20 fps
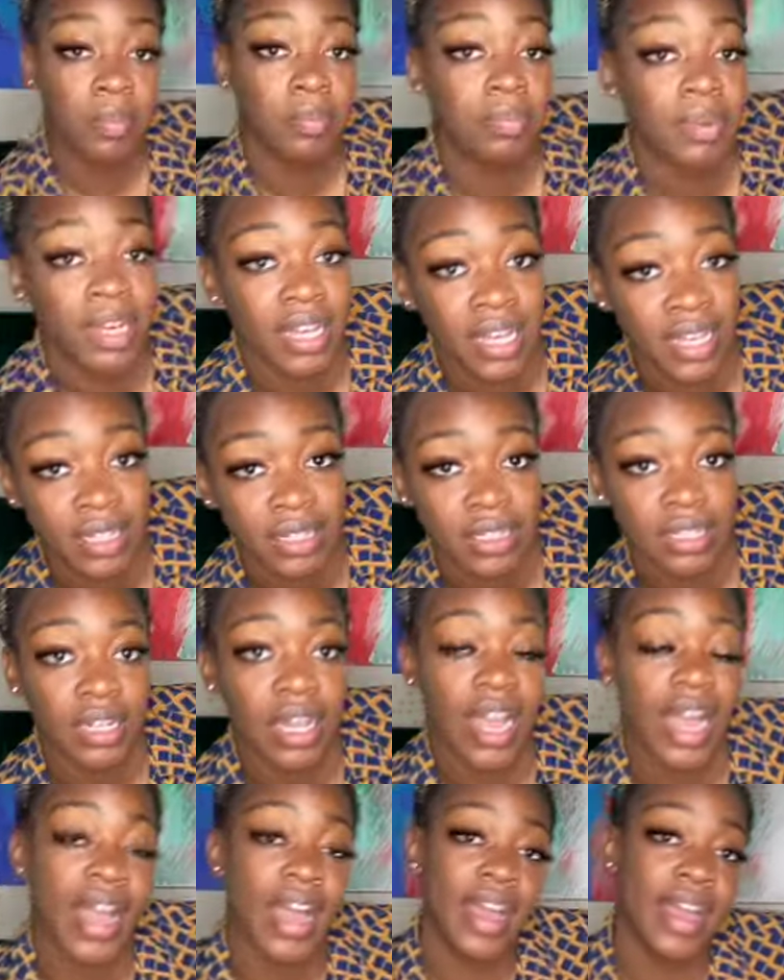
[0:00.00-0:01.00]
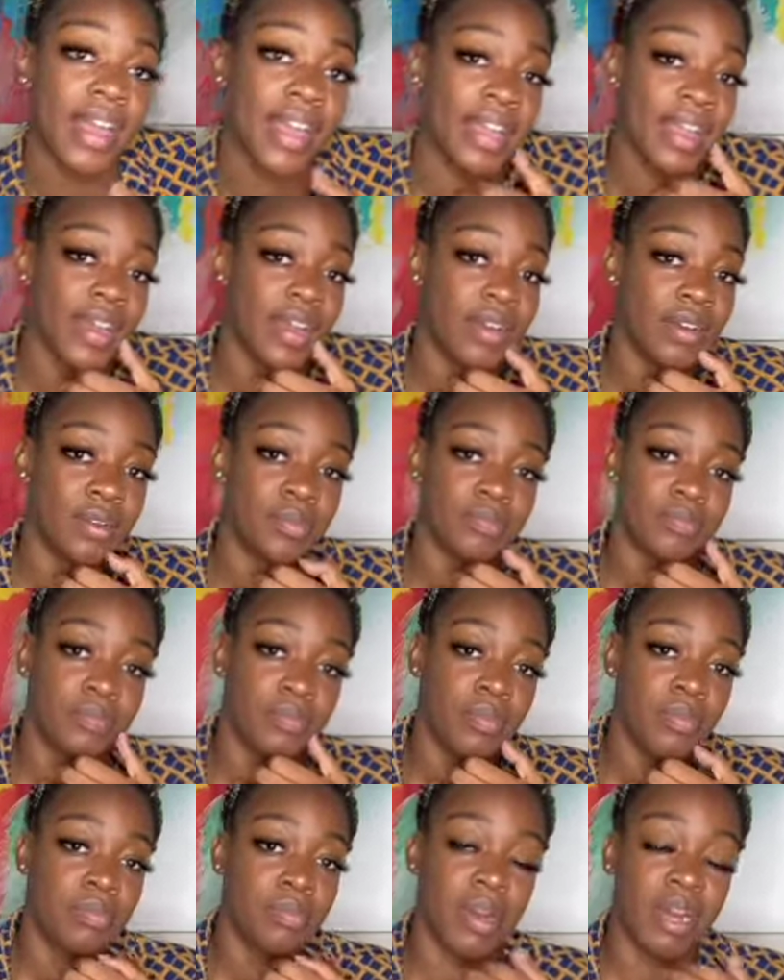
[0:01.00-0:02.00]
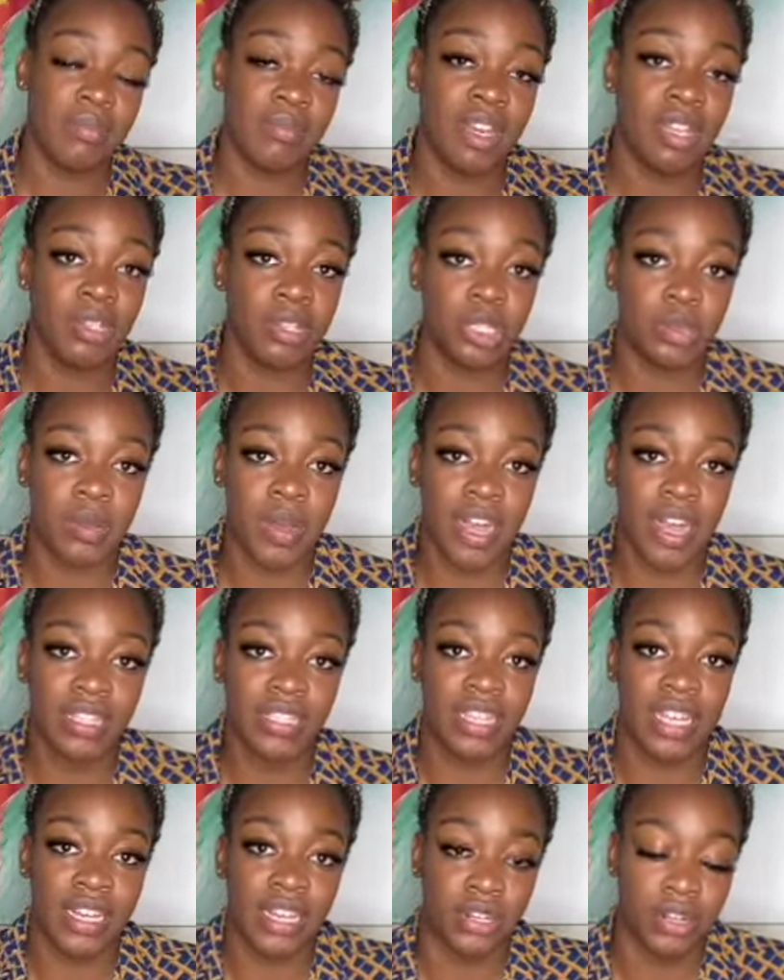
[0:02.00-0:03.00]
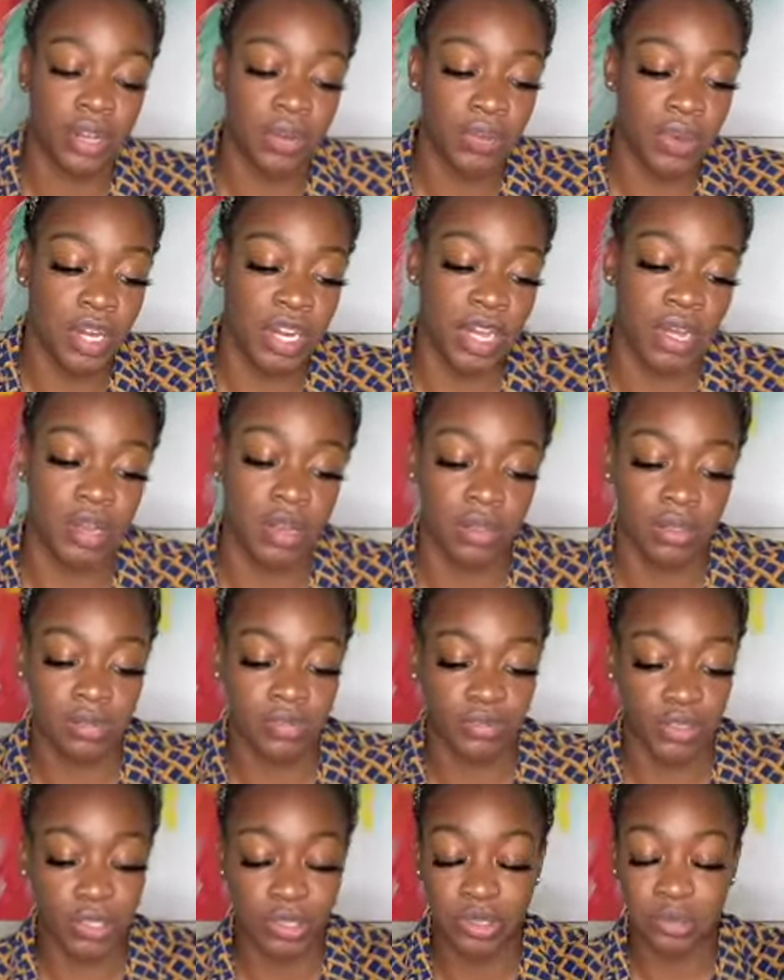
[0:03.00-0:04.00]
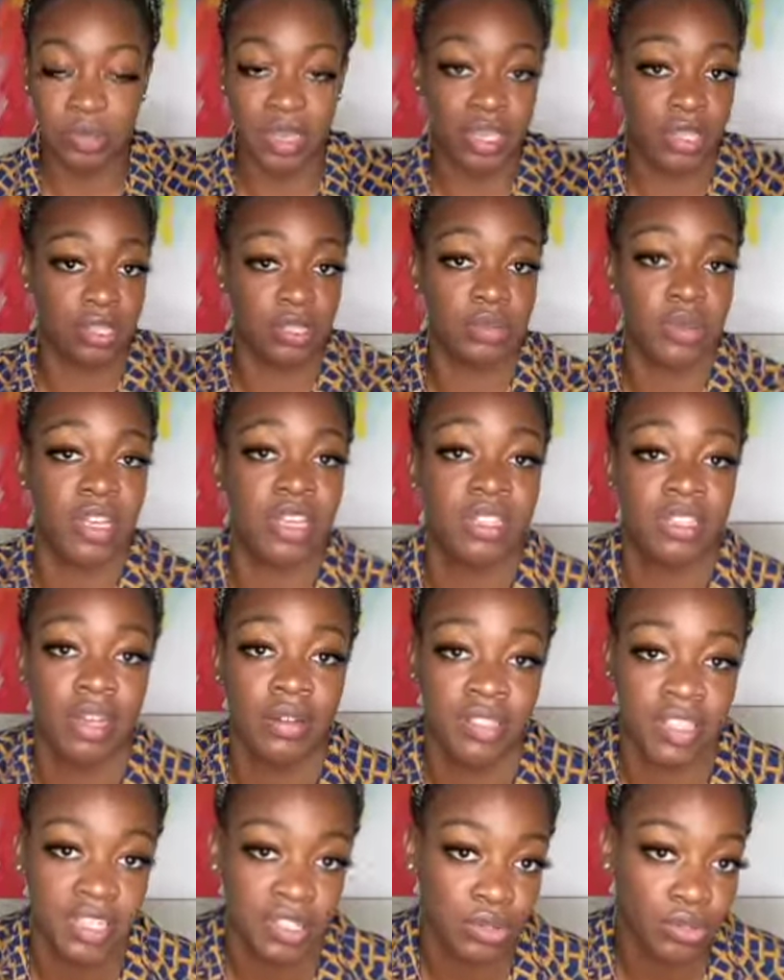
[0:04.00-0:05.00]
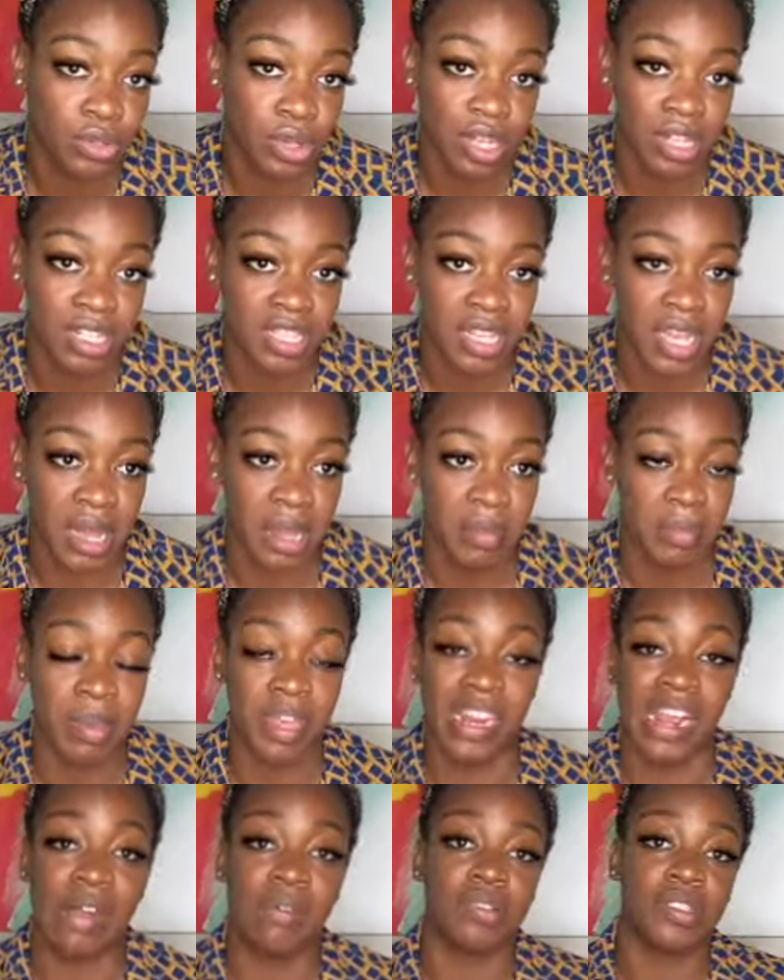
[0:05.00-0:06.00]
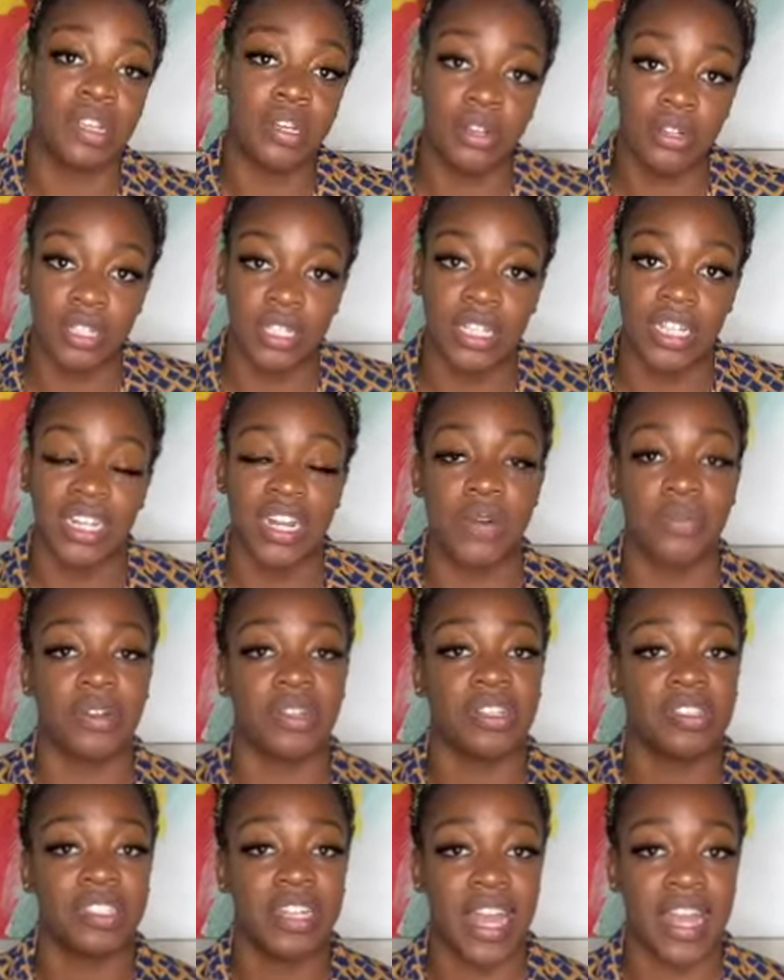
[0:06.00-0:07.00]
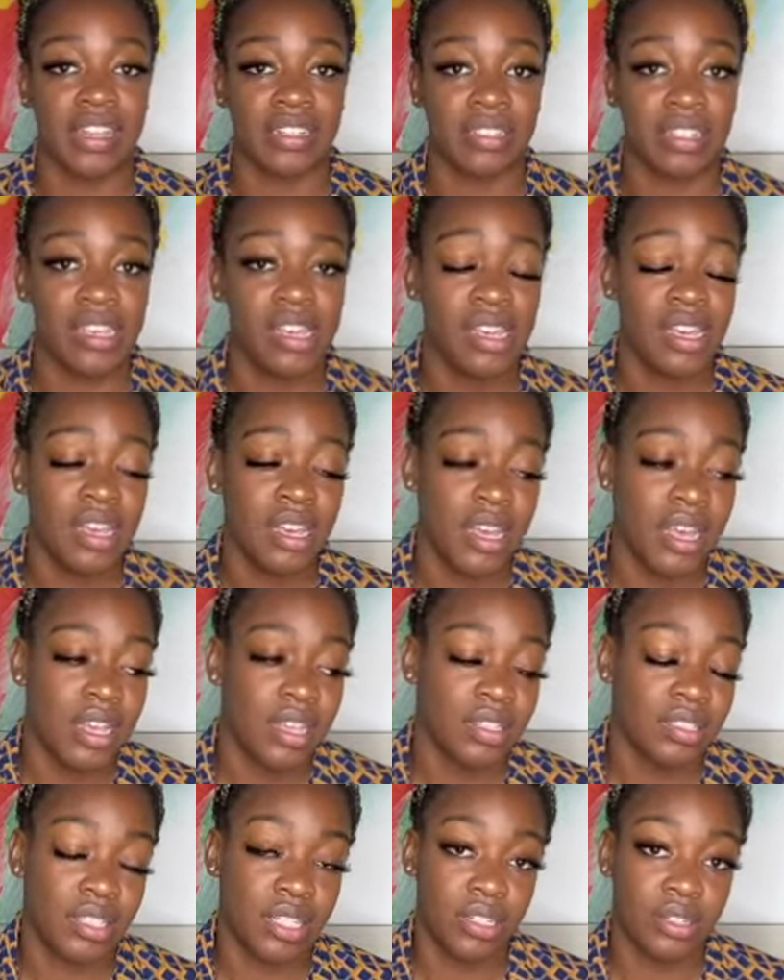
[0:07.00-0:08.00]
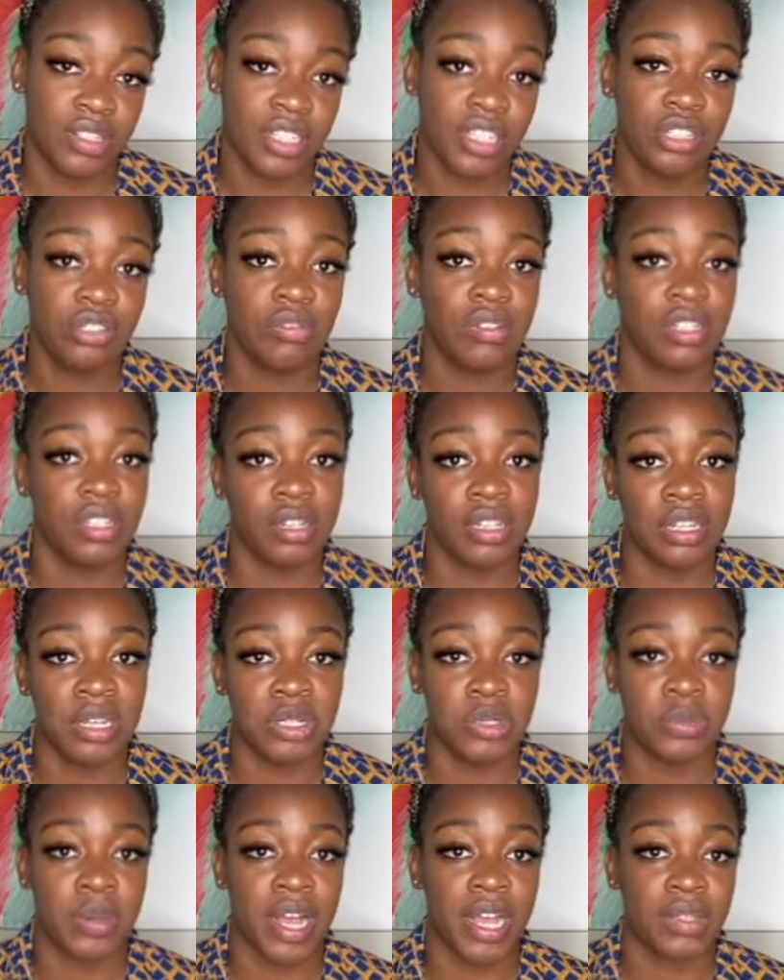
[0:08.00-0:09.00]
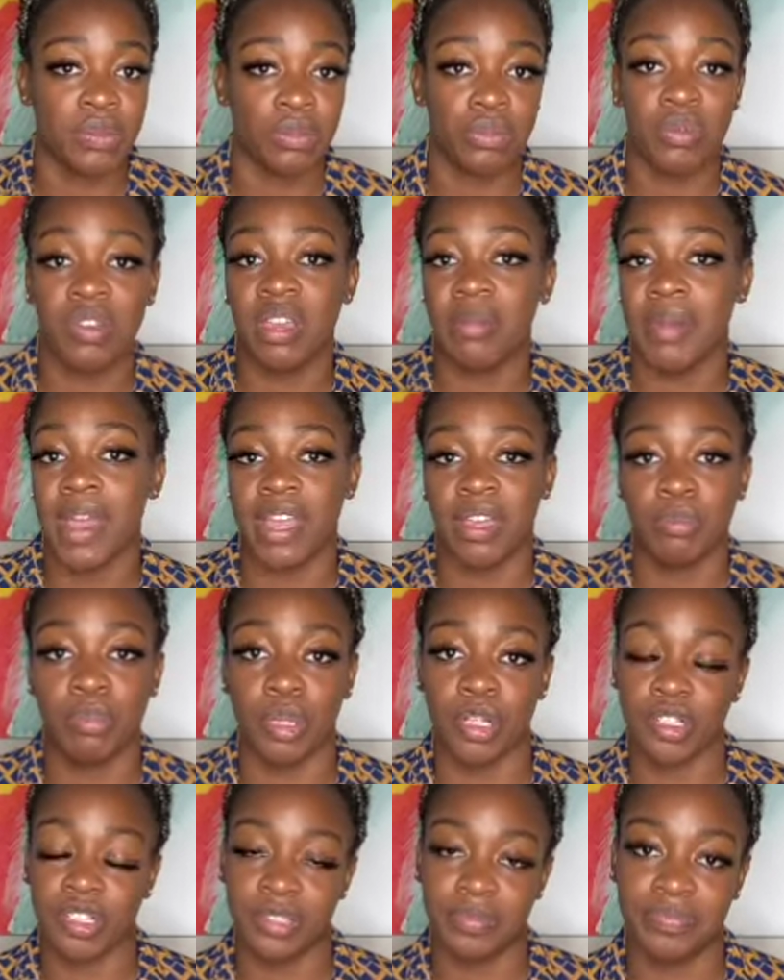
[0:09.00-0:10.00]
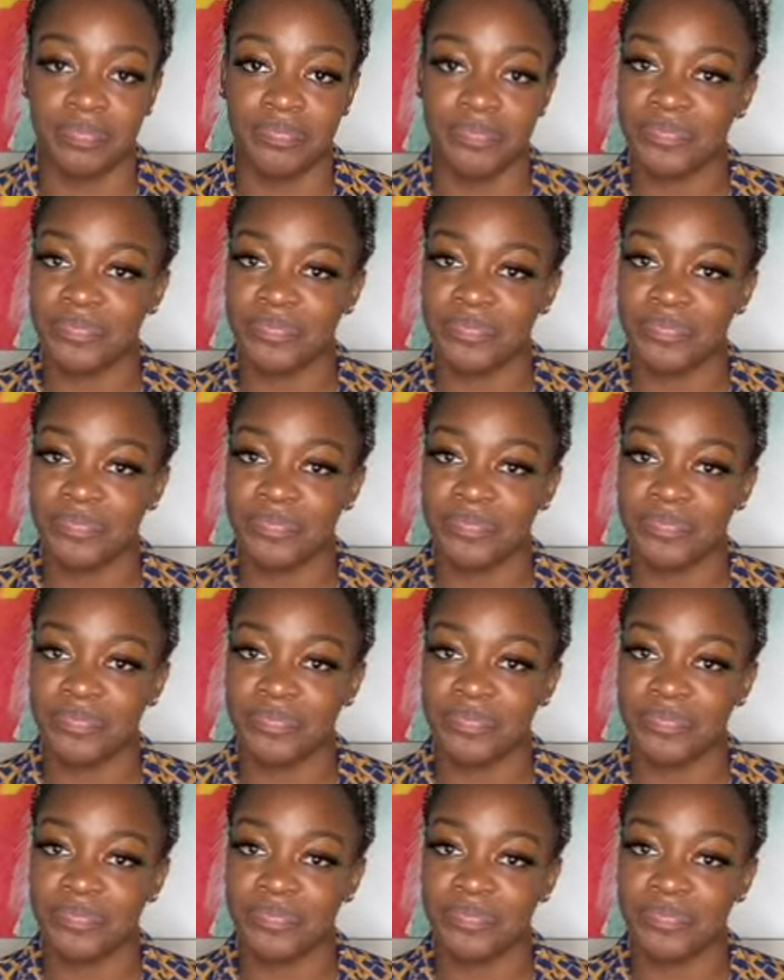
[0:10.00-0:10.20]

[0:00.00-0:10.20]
But I bought me a lunchbox like during 1L first semester because I was at school all the time and I was hungry and I wanted snacks. So get you a little lunchbox when we get back in person.